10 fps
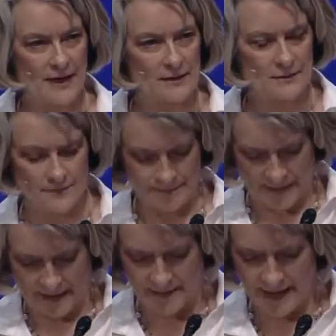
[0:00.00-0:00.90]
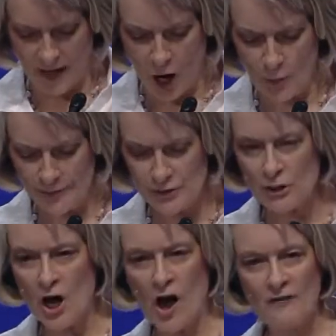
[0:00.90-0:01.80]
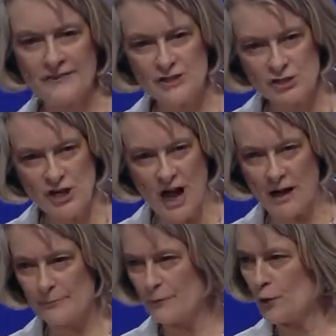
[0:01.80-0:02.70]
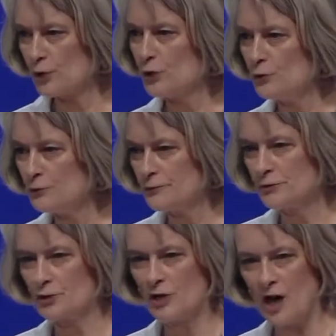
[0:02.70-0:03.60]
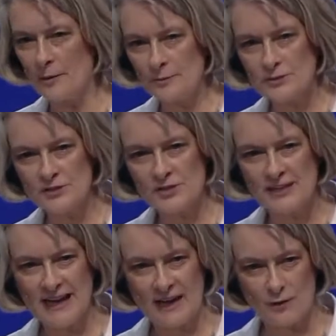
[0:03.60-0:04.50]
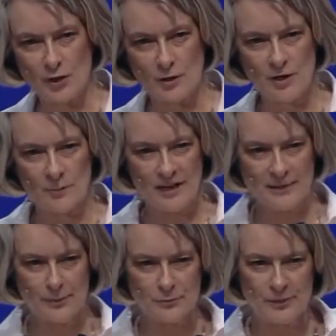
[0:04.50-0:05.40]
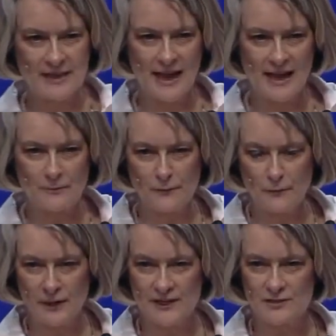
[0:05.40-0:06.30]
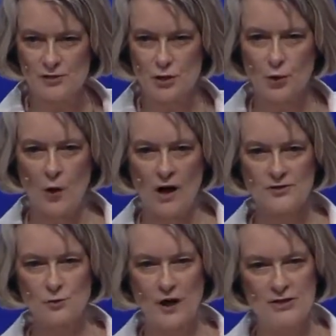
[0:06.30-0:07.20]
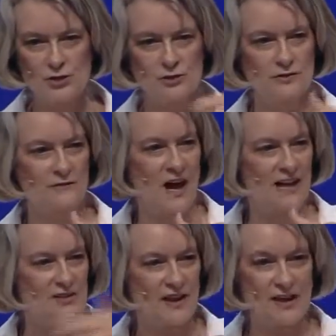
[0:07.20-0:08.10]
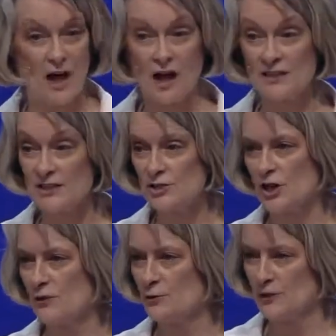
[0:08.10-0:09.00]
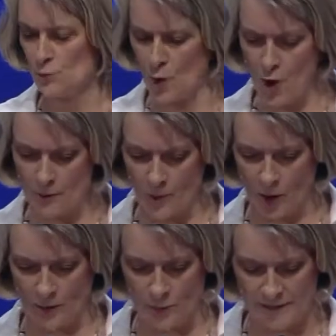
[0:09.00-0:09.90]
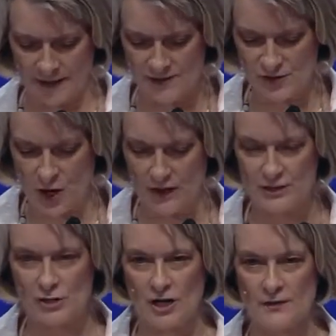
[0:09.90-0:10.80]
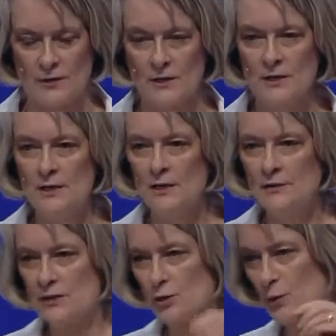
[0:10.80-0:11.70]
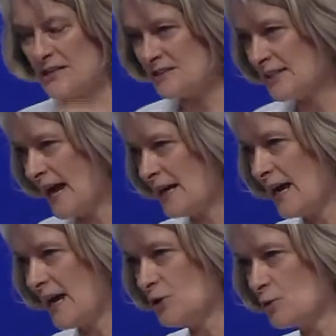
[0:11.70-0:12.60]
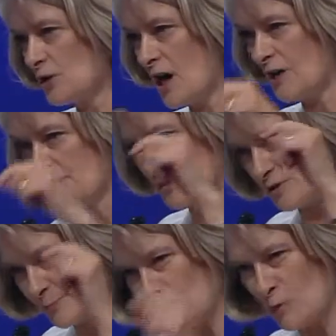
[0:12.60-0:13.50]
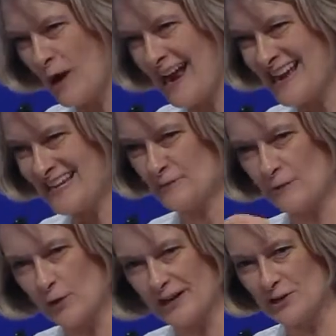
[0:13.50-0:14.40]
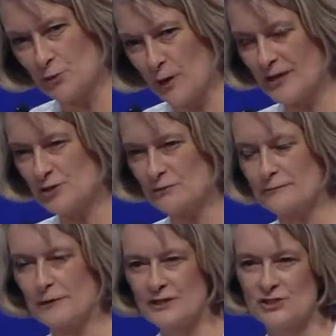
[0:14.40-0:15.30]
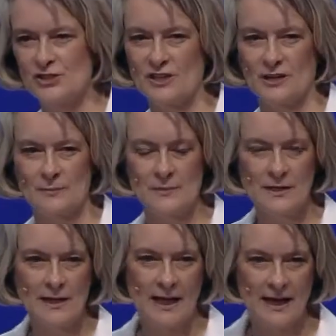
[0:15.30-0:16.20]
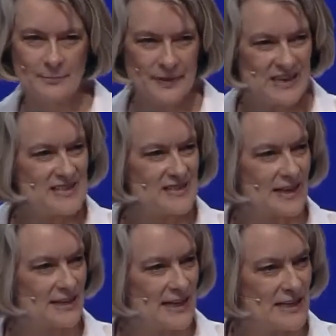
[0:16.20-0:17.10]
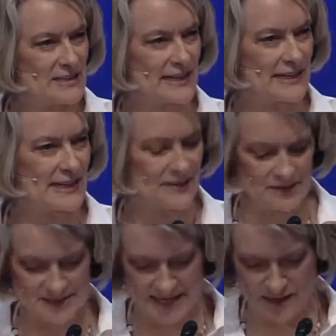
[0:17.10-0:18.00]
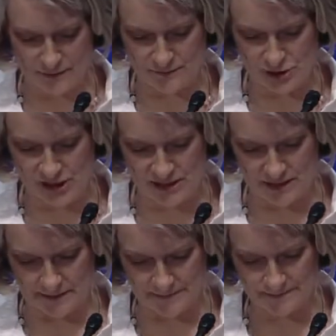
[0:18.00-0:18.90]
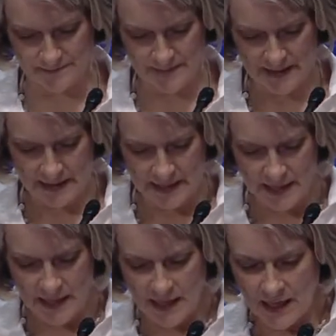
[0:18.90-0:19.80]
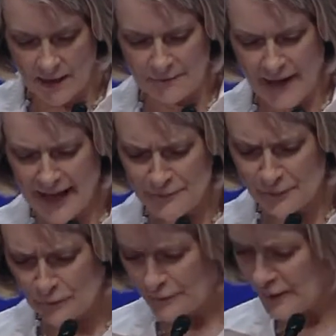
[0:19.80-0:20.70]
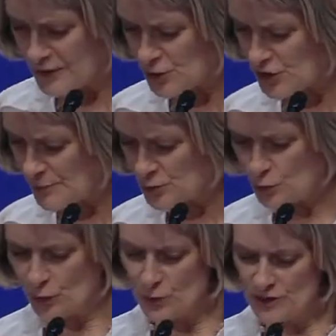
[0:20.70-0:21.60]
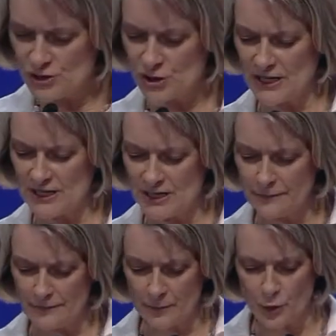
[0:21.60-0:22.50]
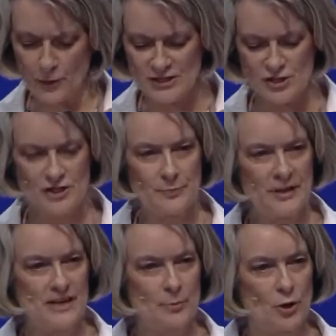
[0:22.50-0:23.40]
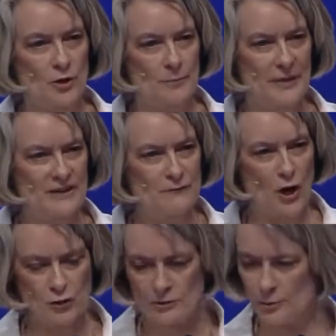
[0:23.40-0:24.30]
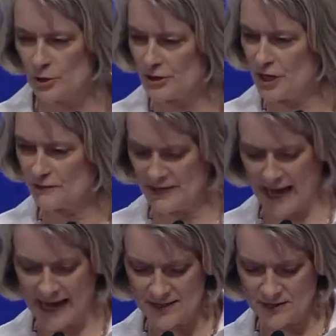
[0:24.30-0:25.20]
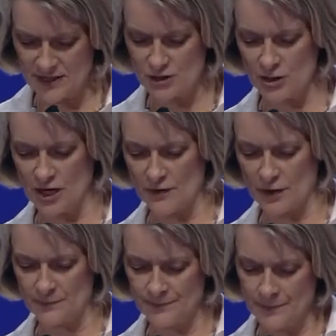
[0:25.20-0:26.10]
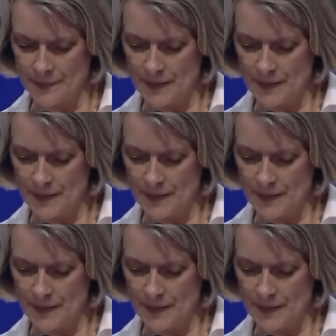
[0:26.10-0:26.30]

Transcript: They opened a coffee shop for youth to come together. People became friends across racial divides. They hugged each other in Walmart when they saw each other. The Louisiana Annual Conference prayed for interracial friendship and peace and healing in the town of Gina. Faithful friendships grew in Gina from Christian people being vulnerable enough to ask each other,